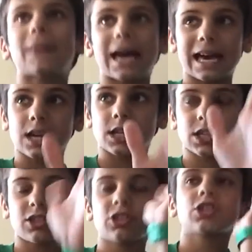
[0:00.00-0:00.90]

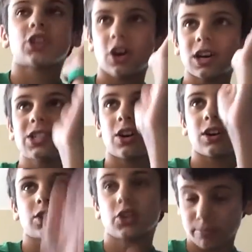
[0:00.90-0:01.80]
Max Shock
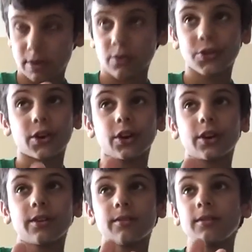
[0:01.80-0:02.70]
Doctor Mouth
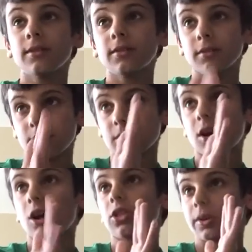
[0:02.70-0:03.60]
Guard,
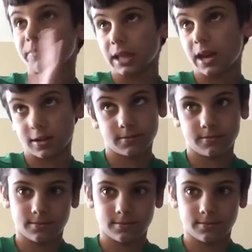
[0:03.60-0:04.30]
color black.